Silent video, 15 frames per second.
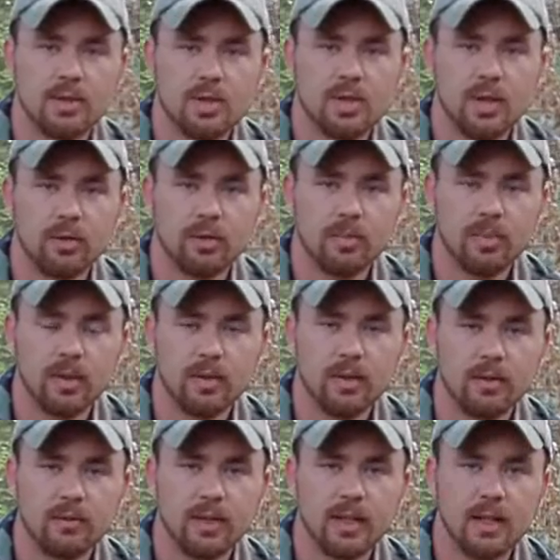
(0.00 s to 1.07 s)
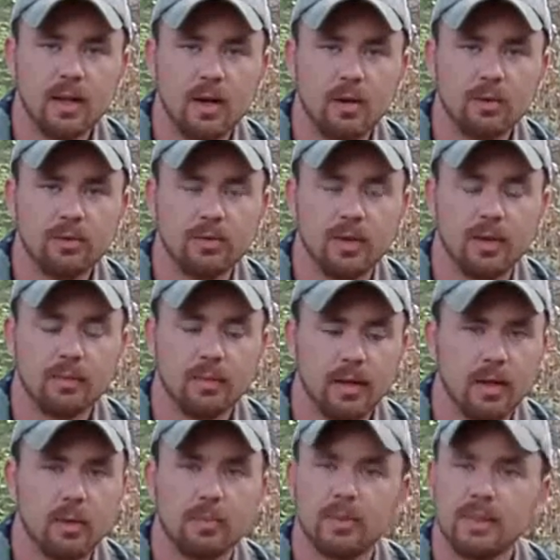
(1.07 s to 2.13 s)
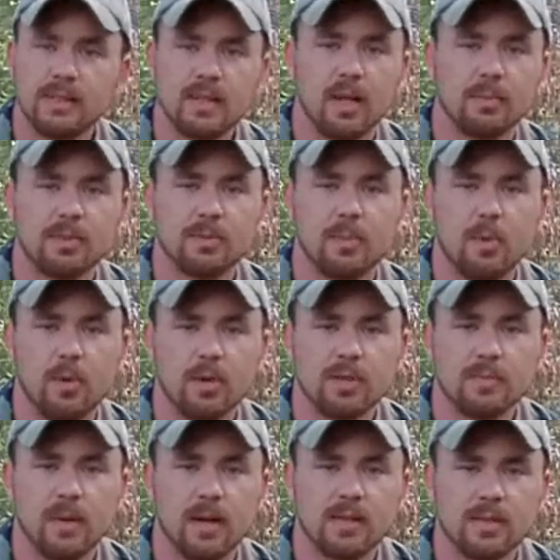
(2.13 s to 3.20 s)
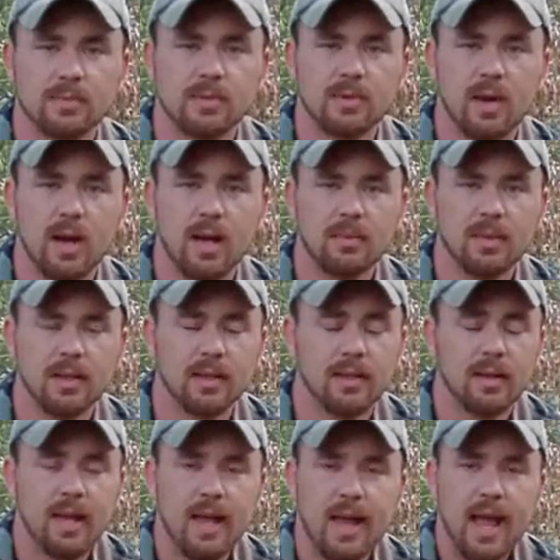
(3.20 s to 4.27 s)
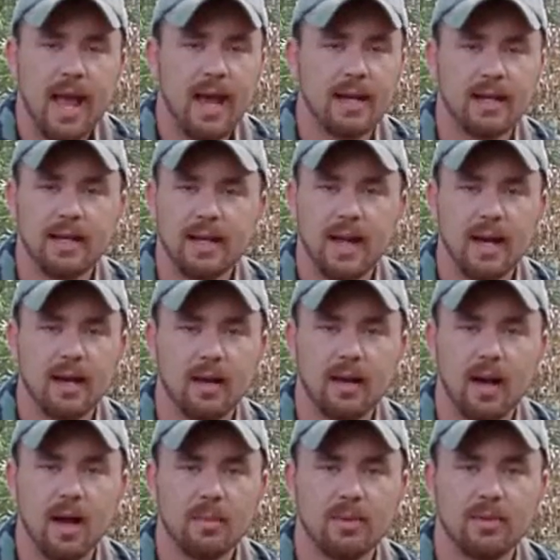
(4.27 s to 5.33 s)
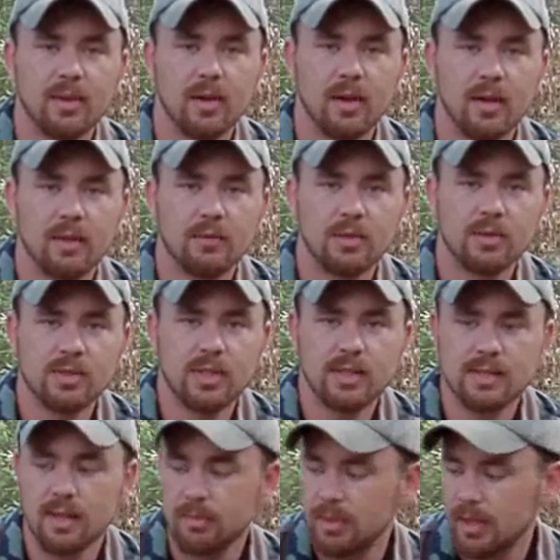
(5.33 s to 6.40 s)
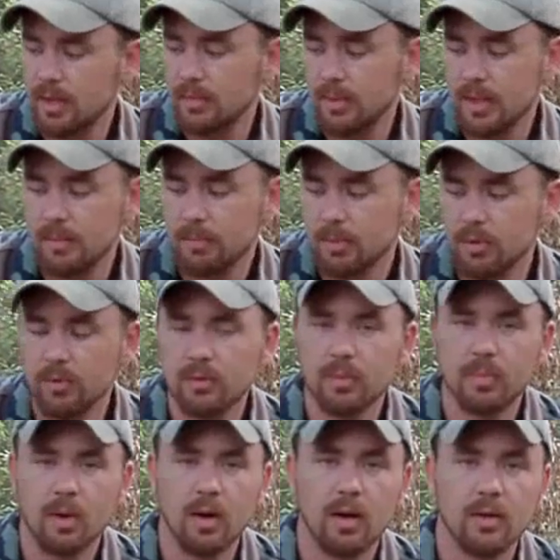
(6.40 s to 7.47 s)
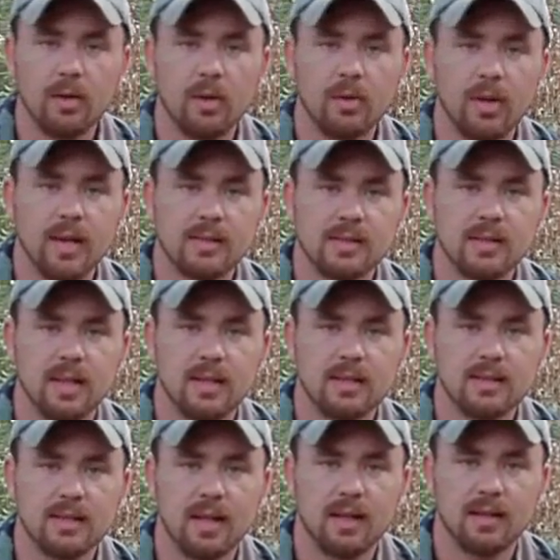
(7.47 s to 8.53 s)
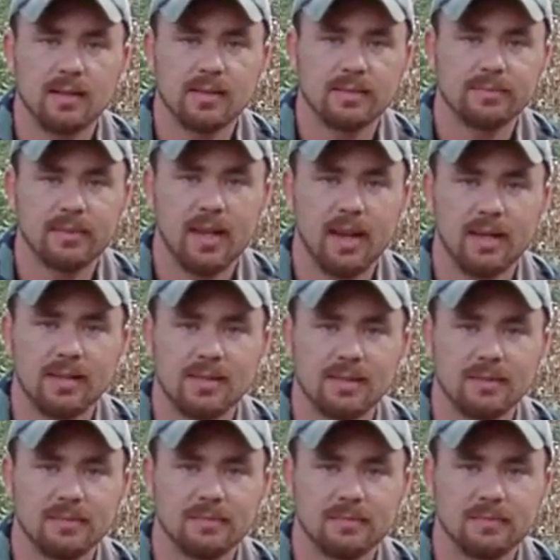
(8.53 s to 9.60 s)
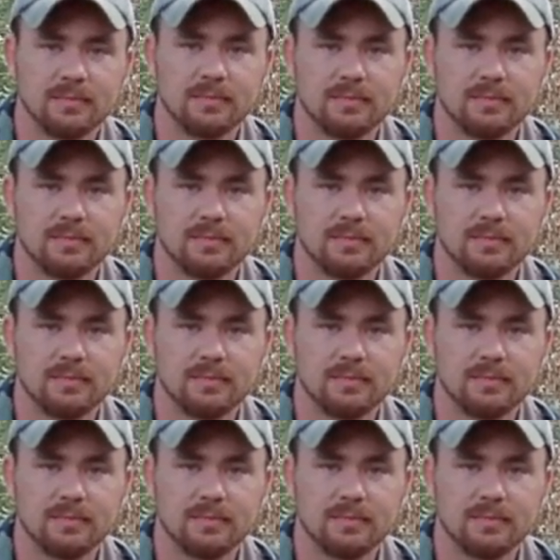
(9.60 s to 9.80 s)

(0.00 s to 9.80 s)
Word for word: doing these shelter building videos, and, you know, please help support us by subscribing and add any kind of commentary. If you see something that can be improved upon, don't hesitate to tell us. Thanks.